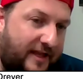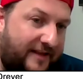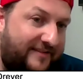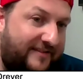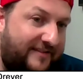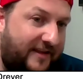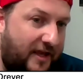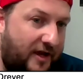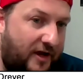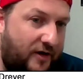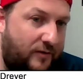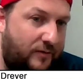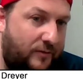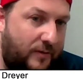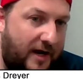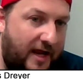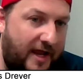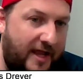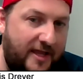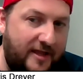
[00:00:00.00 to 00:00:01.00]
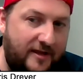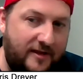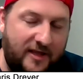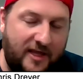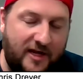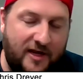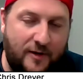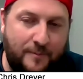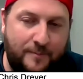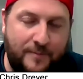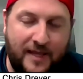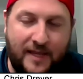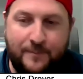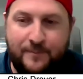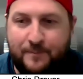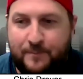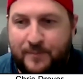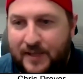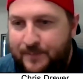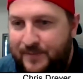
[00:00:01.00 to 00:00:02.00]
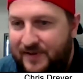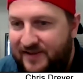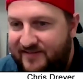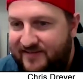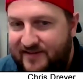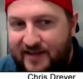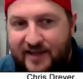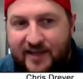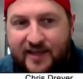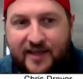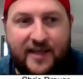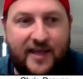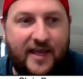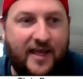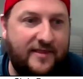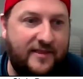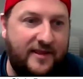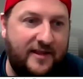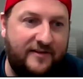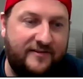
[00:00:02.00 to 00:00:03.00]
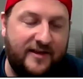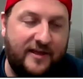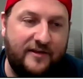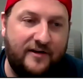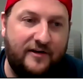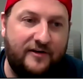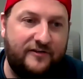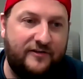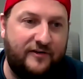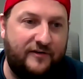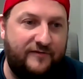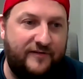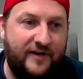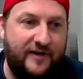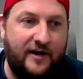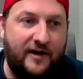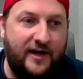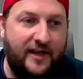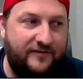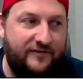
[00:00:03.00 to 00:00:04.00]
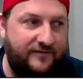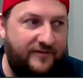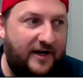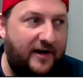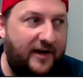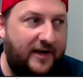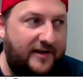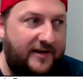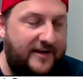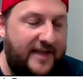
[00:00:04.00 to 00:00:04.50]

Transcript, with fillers: seo right you know ppc and these others are very it's very